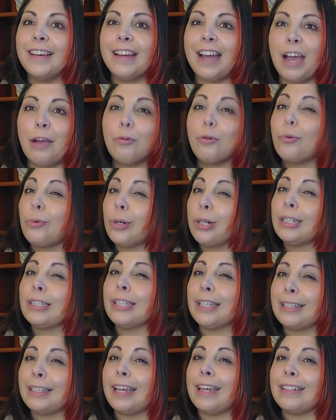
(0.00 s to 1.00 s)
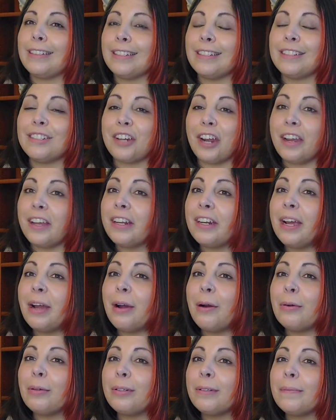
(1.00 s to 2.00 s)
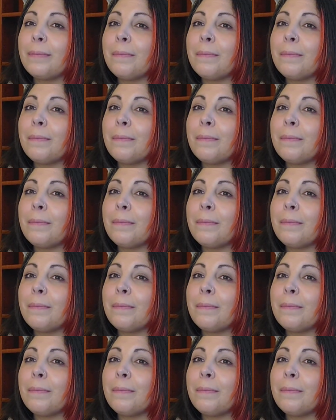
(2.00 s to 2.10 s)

I would really like to check it out,